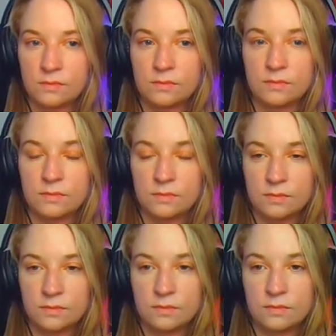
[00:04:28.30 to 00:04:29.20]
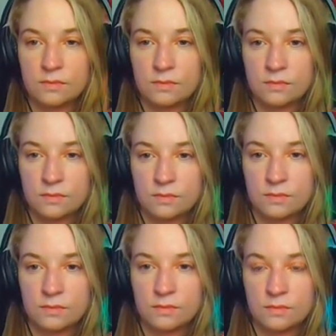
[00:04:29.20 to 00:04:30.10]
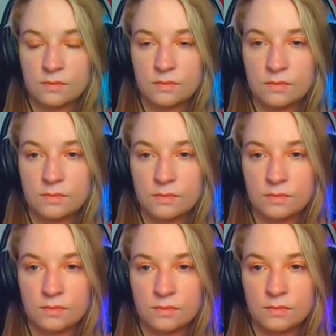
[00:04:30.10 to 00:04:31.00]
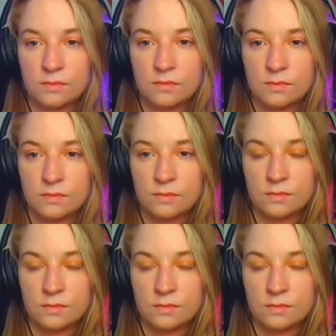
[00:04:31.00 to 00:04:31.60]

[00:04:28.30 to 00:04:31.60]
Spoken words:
No words are spoken by the person on screen.